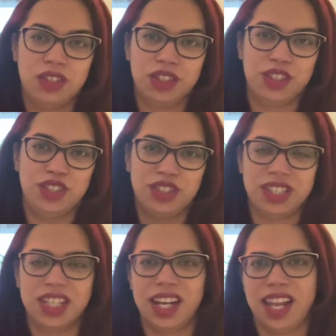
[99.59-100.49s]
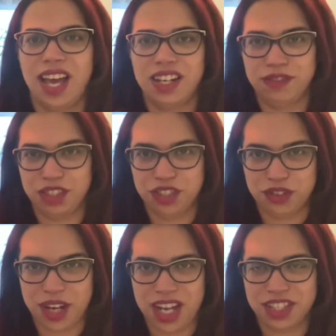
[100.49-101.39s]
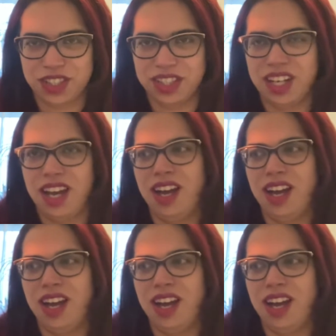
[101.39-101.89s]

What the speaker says: There's just a lot of distraction.